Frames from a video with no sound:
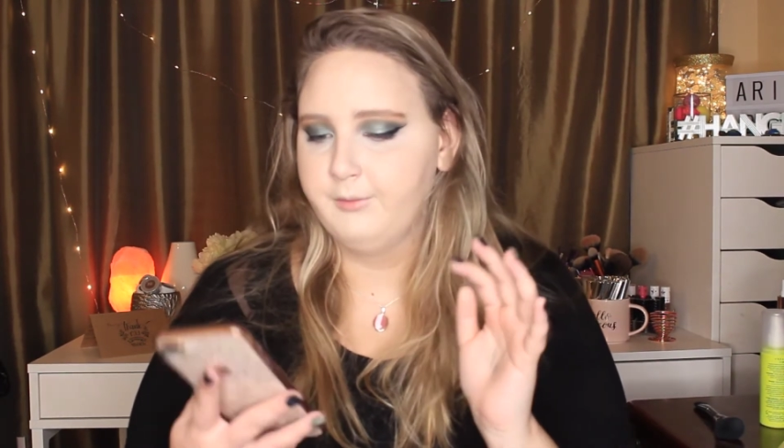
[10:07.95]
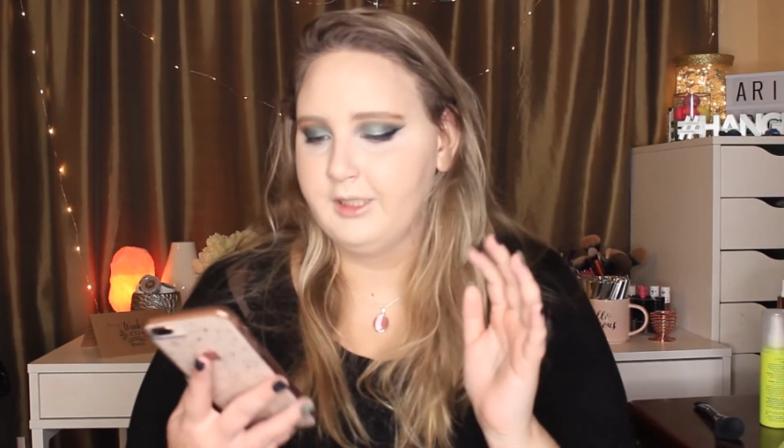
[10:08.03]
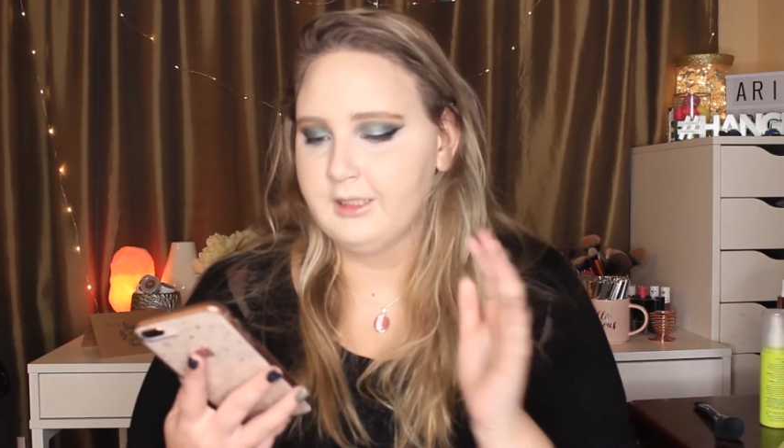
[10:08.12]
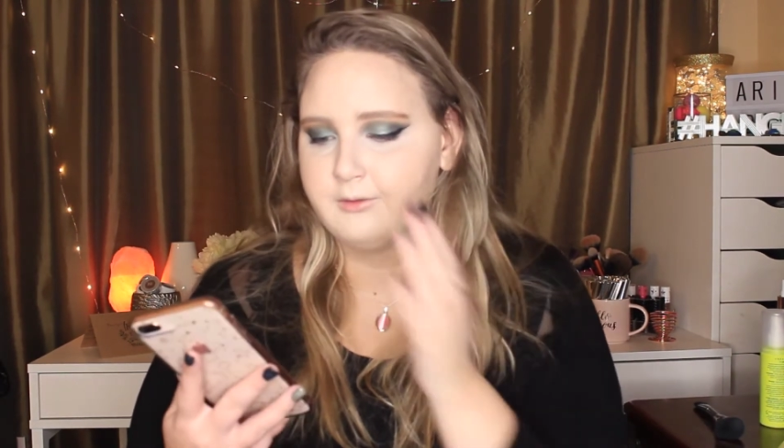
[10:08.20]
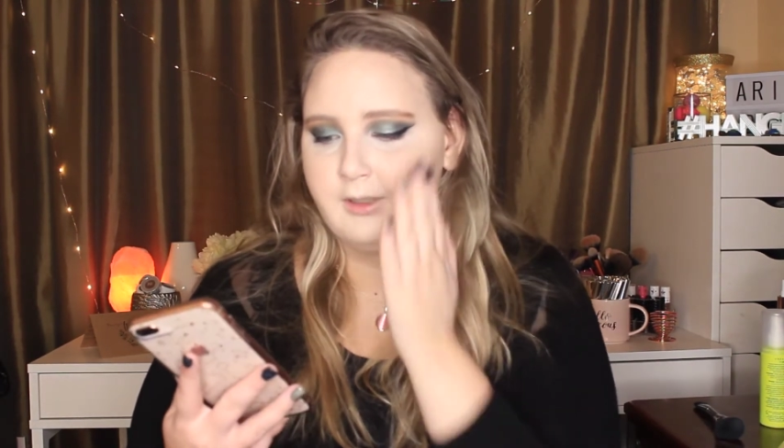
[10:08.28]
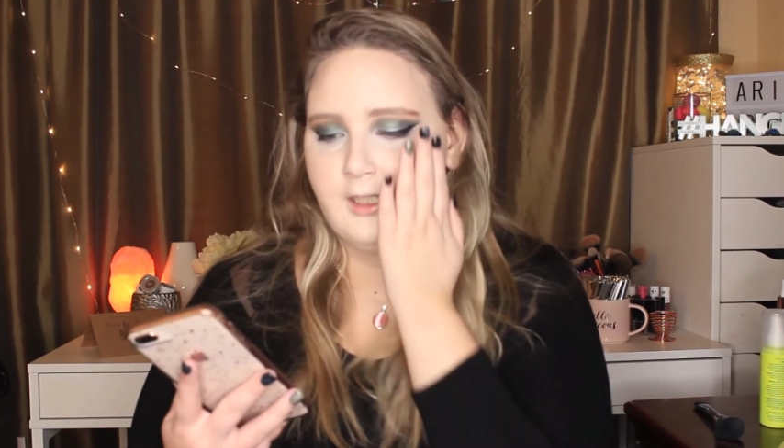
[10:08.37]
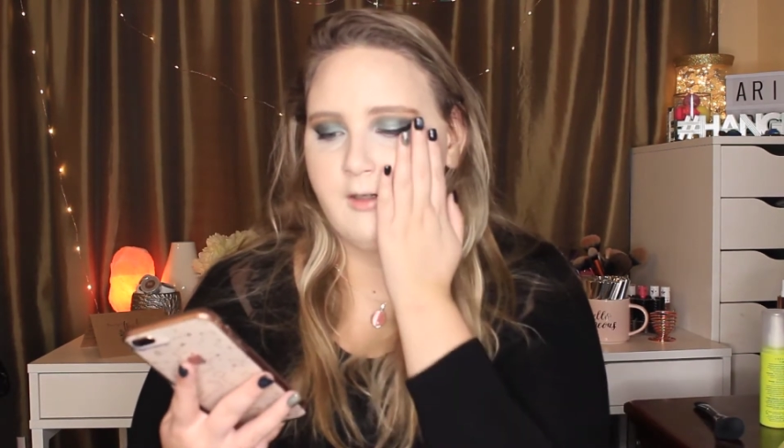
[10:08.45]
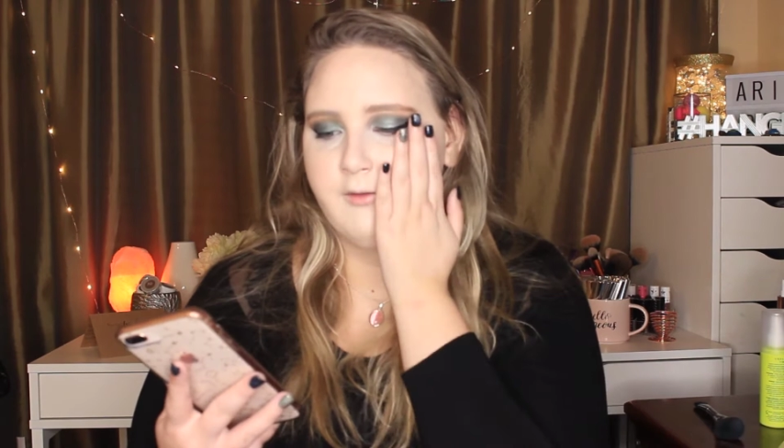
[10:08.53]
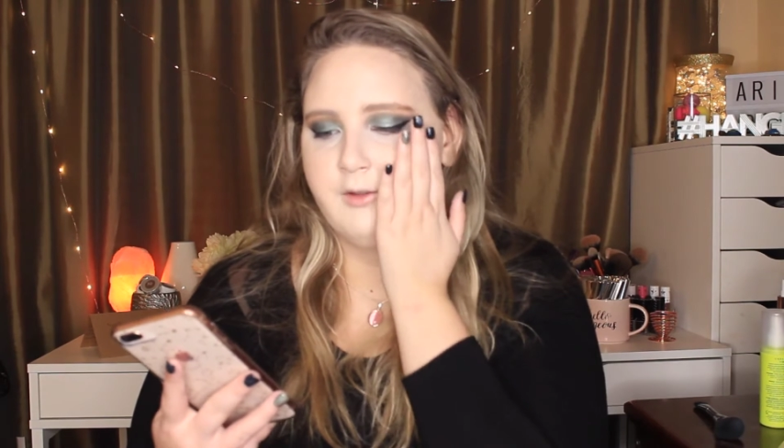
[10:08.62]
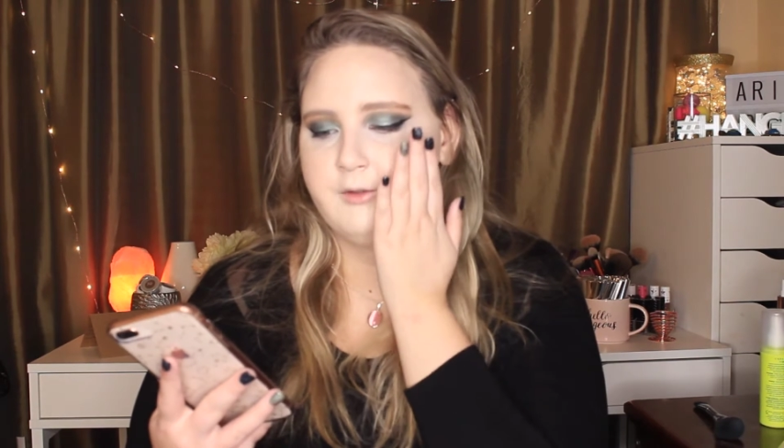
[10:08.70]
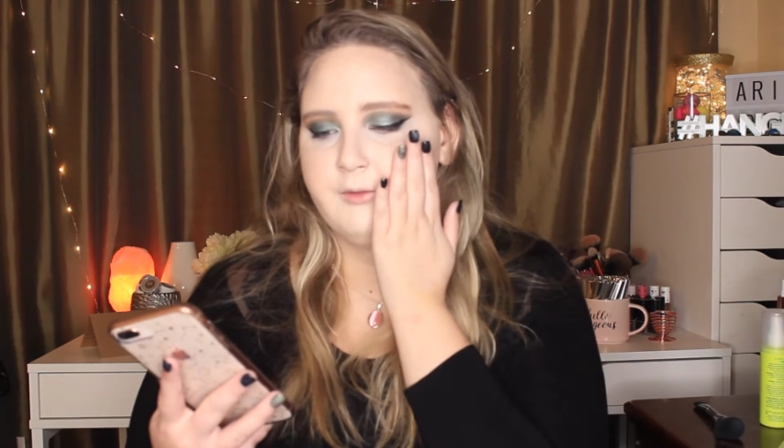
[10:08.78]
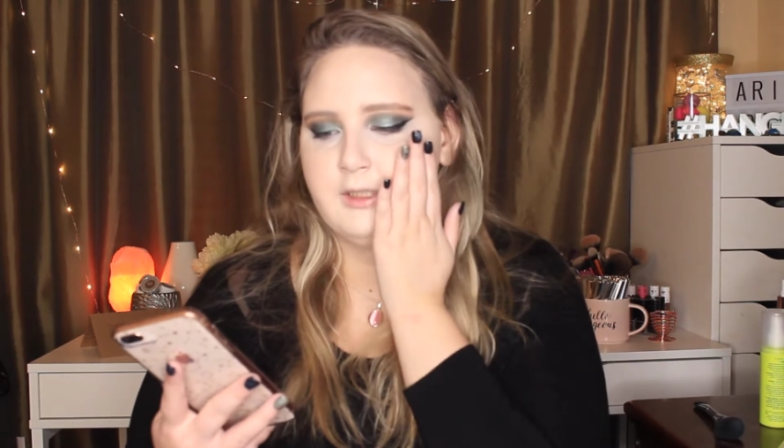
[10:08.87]
because right now it
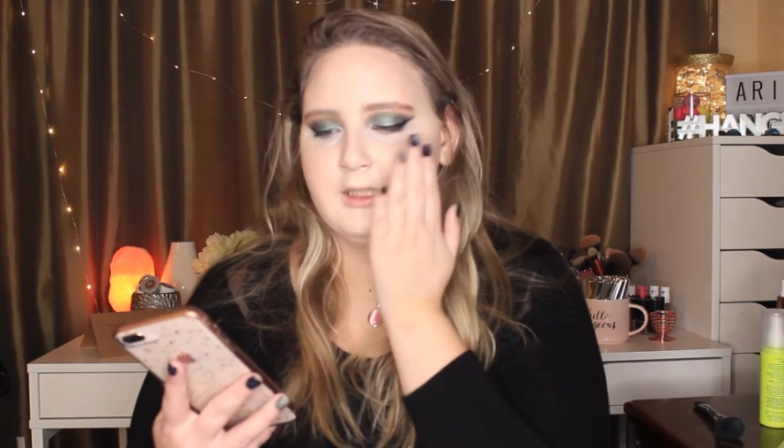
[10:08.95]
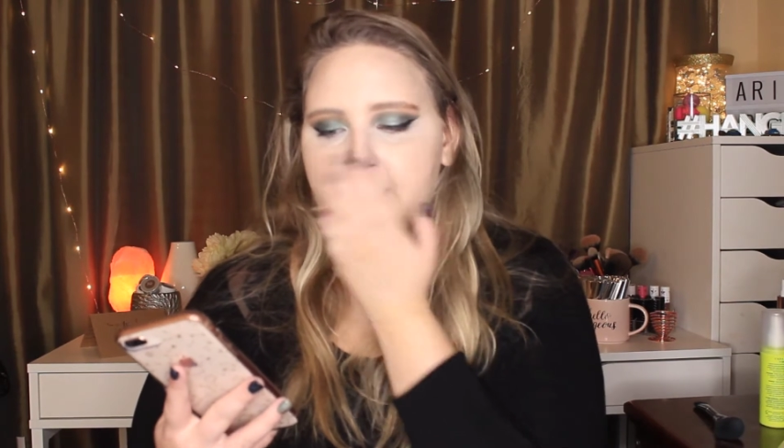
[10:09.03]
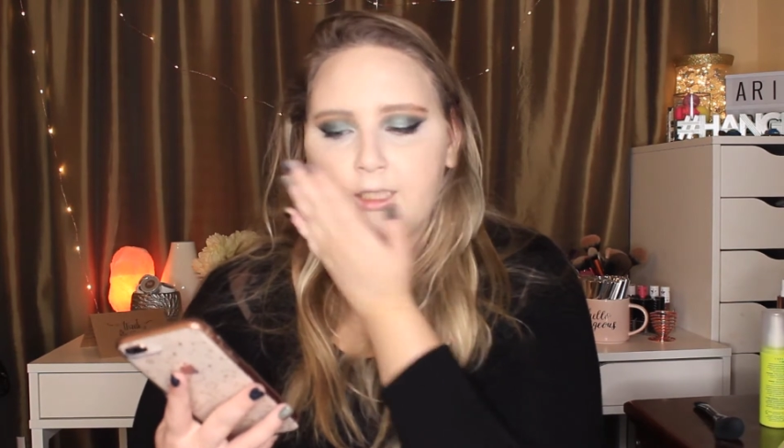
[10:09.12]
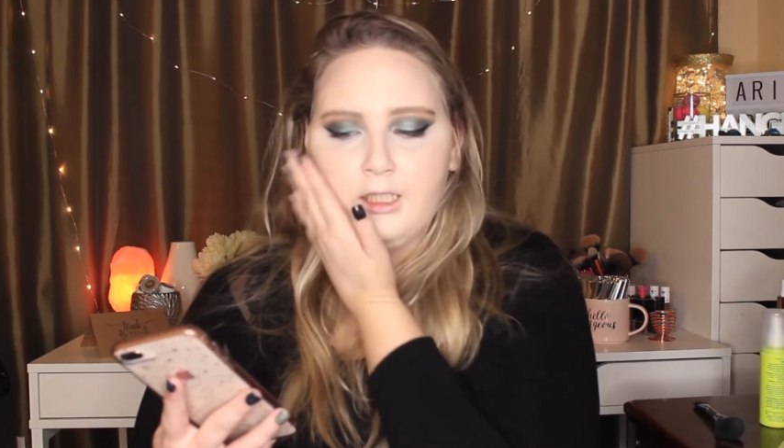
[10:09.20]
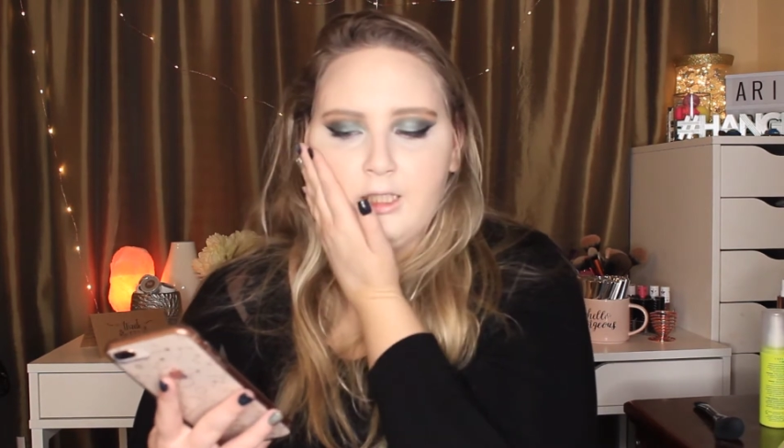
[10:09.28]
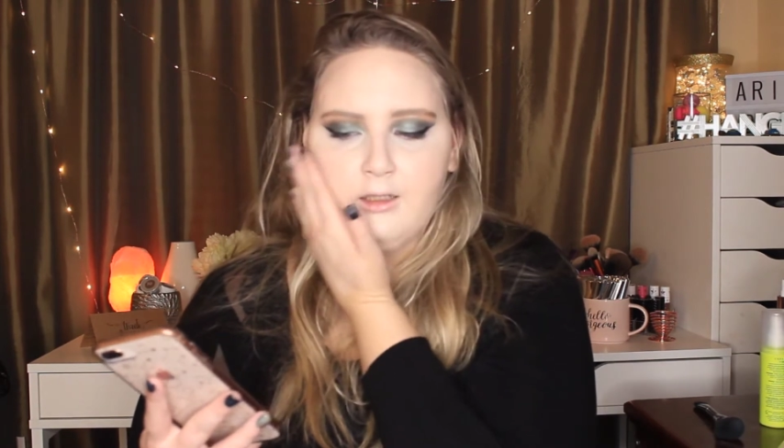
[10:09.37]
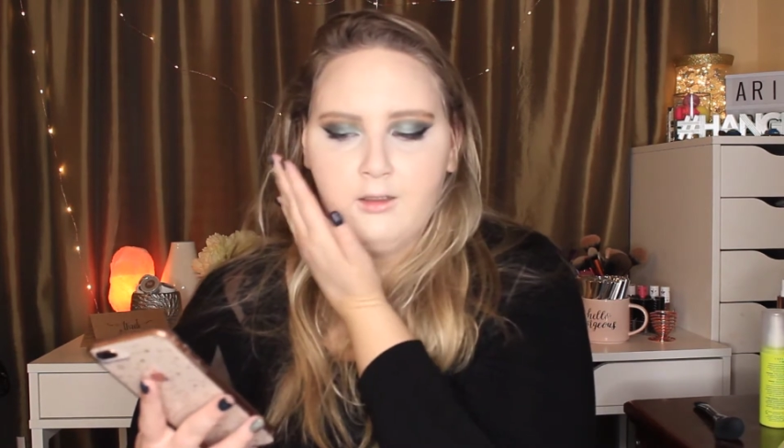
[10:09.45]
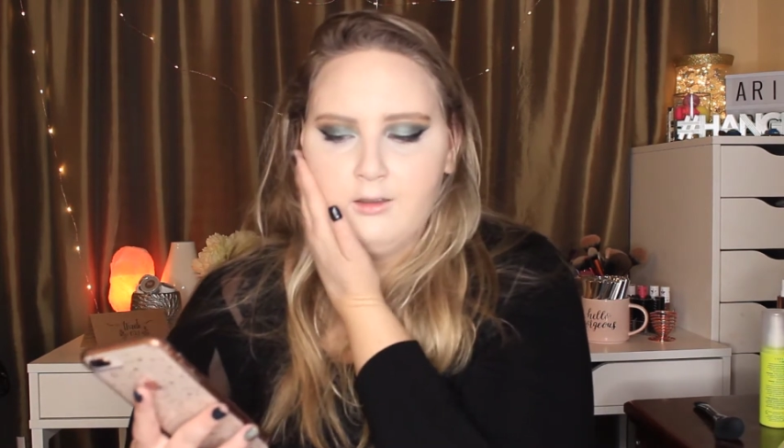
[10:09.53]
feels really sticky.